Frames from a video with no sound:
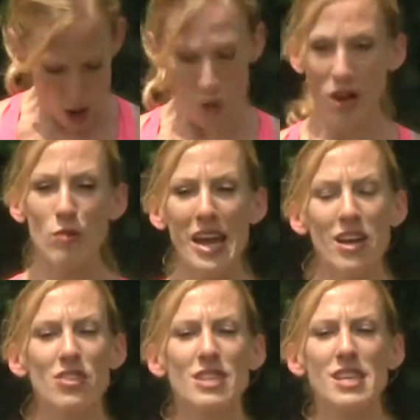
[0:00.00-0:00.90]
one weight
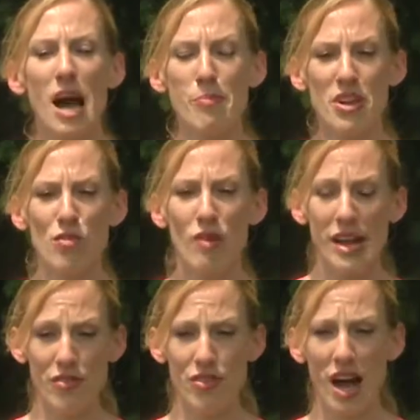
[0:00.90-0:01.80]
on the top of your
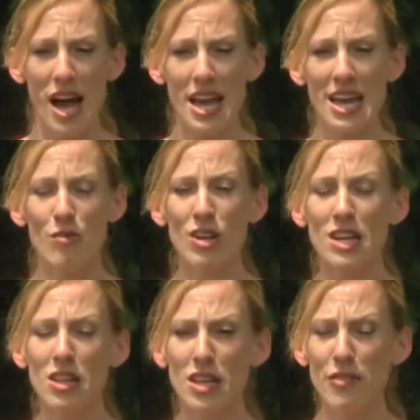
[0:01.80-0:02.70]
right thigh, and we're
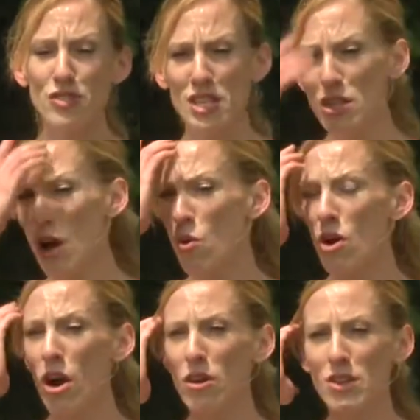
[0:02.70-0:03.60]
gonna lift and
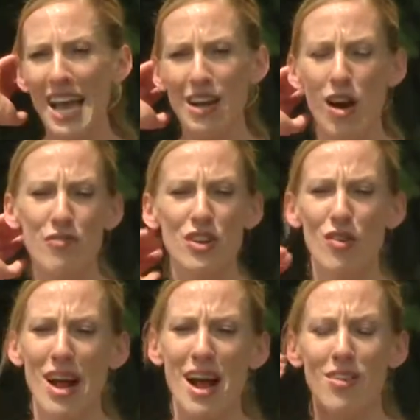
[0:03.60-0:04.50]
lower our leg off the
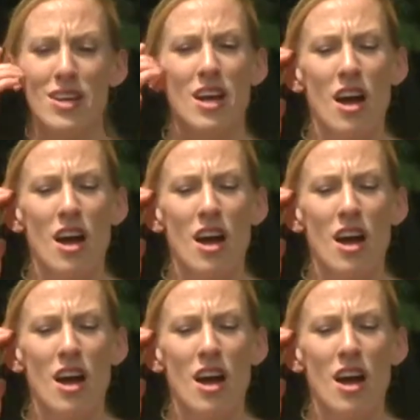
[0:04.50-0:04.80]
ground.